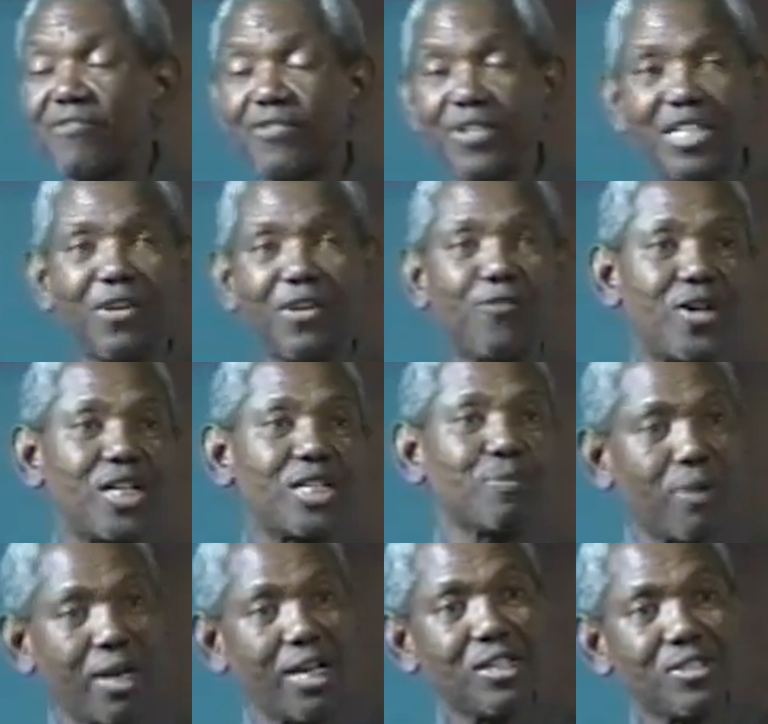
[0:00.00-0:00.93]
in the first
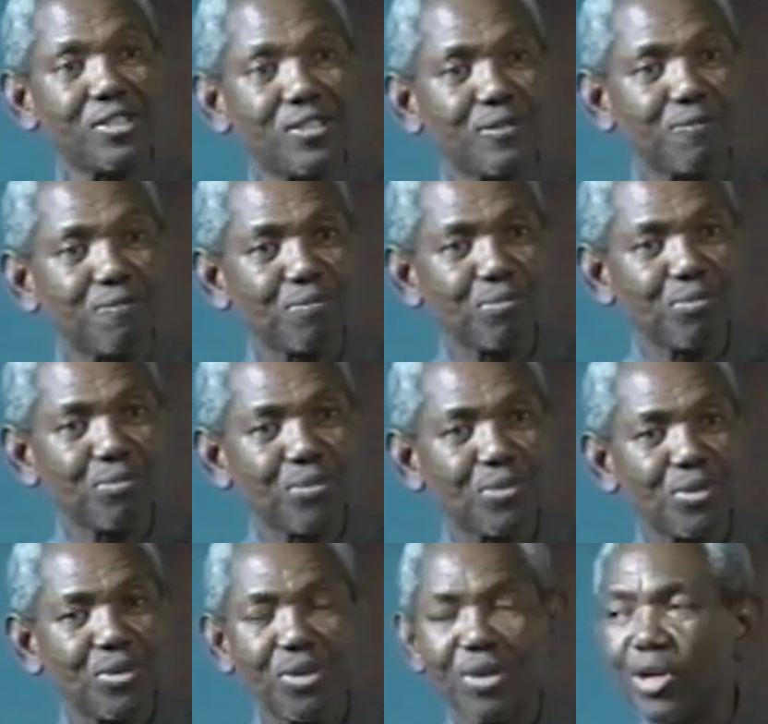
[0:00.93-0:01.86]
place.
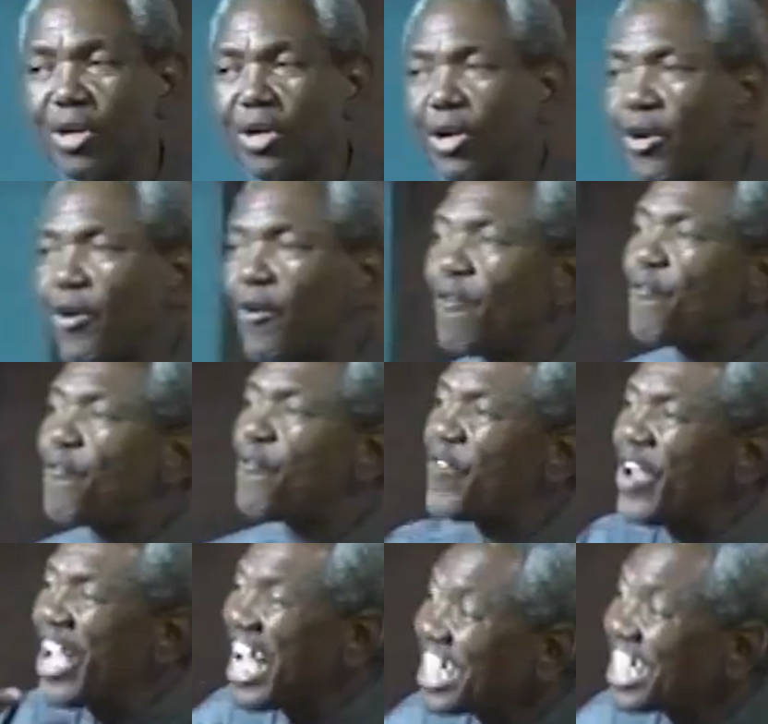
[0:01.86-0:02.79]

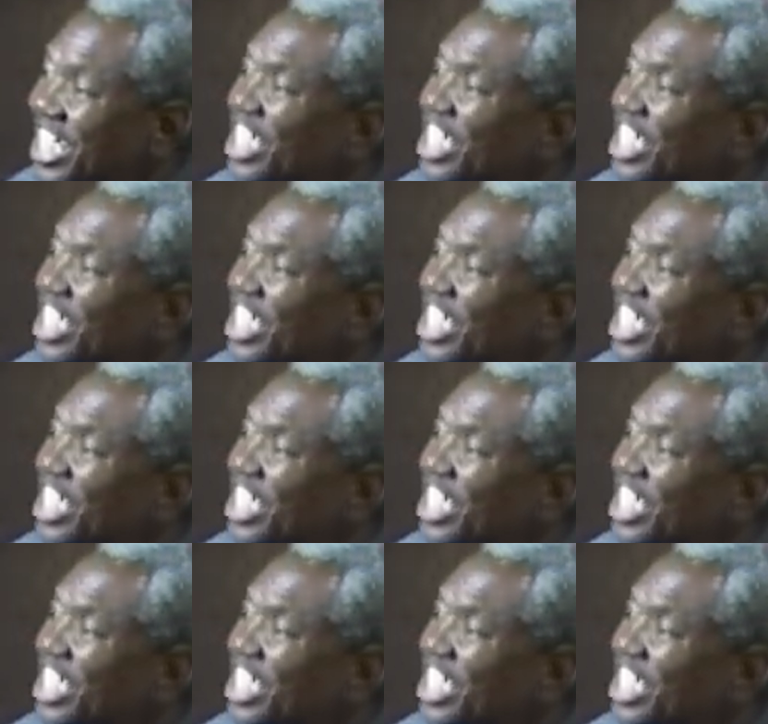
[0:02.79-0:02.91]
Faith